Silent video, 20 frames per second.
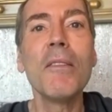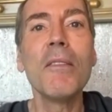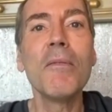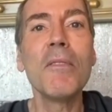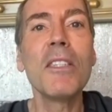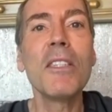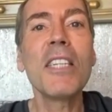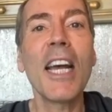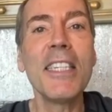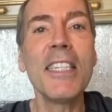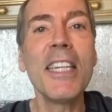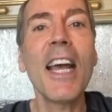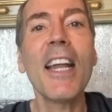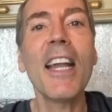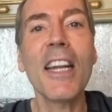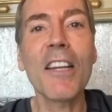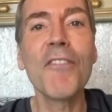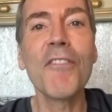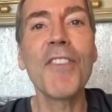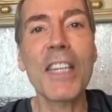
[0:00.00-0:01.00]

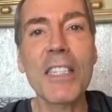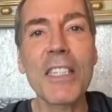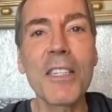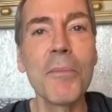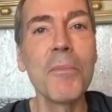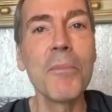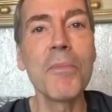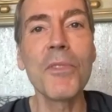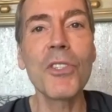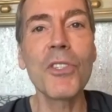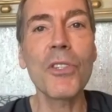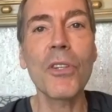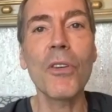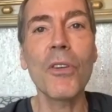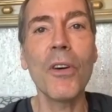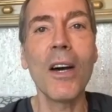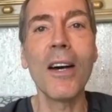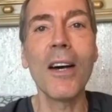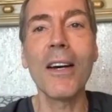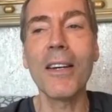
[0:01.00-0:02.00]
Titanic victims,
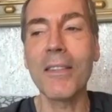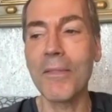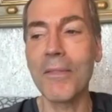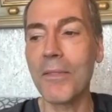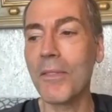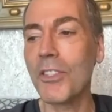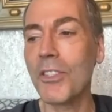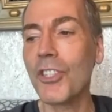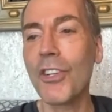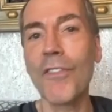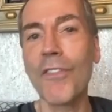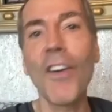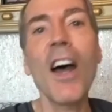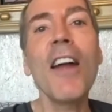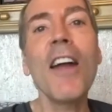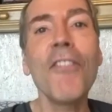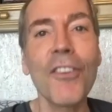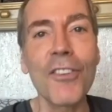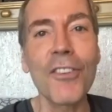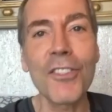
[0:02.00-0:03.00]

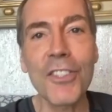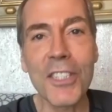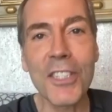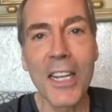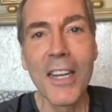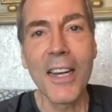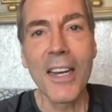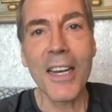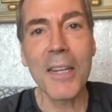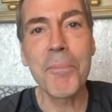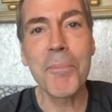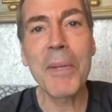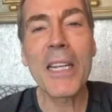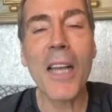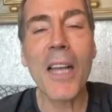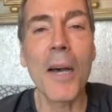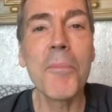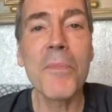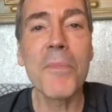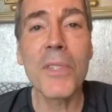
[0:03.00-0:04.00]
survivors, it
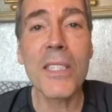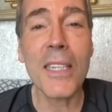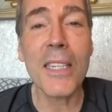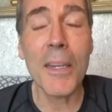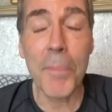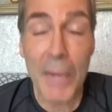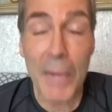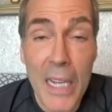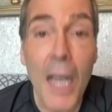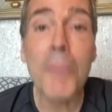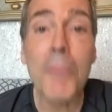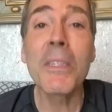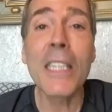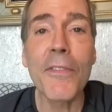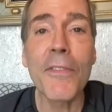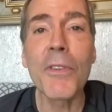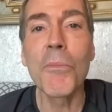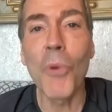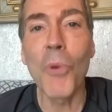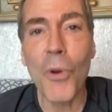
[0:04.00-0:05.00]
becomes
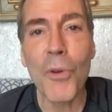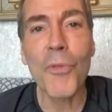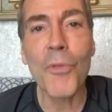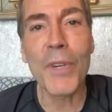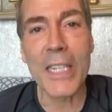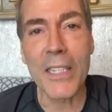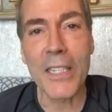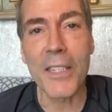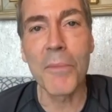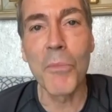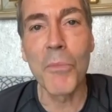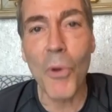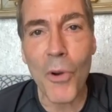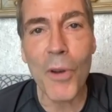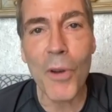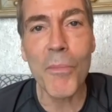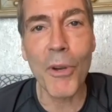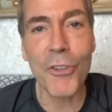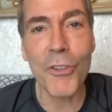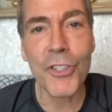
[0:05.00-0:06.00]
even more real and more
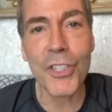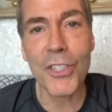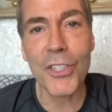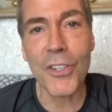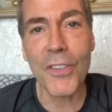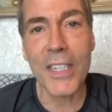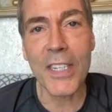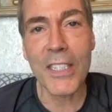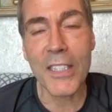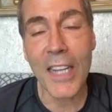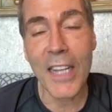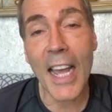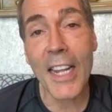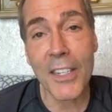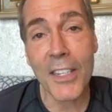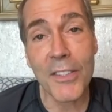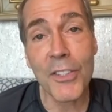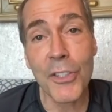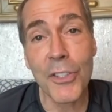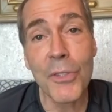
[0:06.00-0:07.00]
emotional.
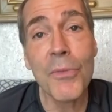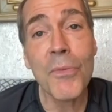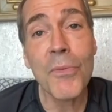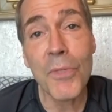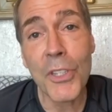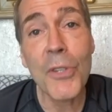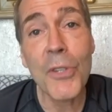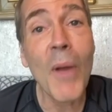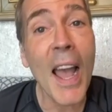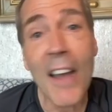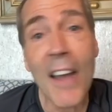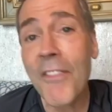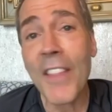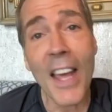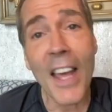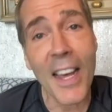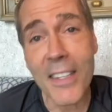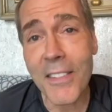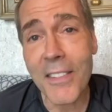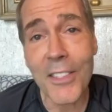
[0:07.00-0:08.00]
And you have
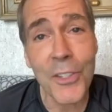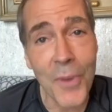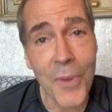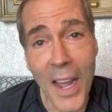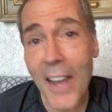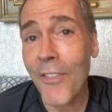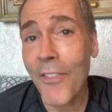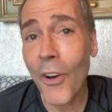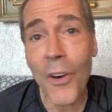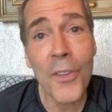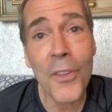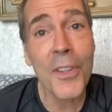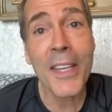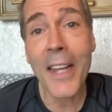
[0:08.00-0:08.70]
that. You have all the